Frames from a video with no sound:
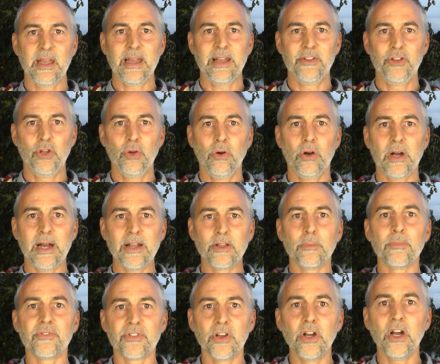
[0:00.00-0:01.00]
and you are an
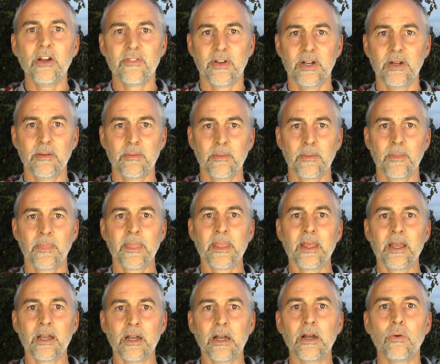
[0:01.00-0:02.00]
observer,
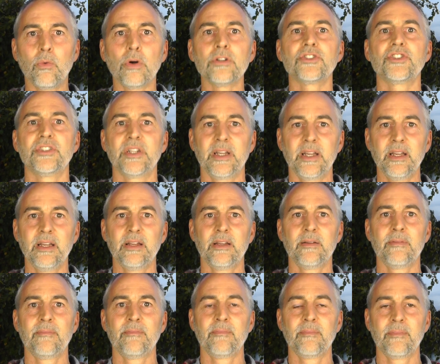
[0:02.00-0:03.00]
watching,
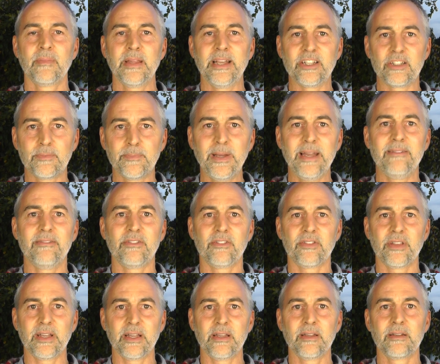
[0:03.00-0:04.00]

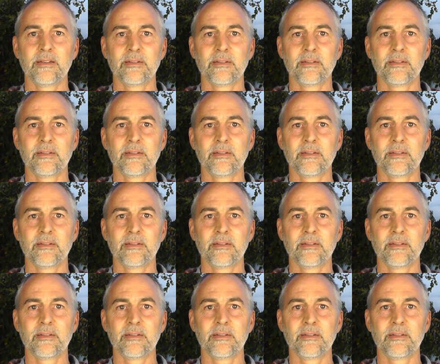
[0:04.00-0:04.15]
experiencing,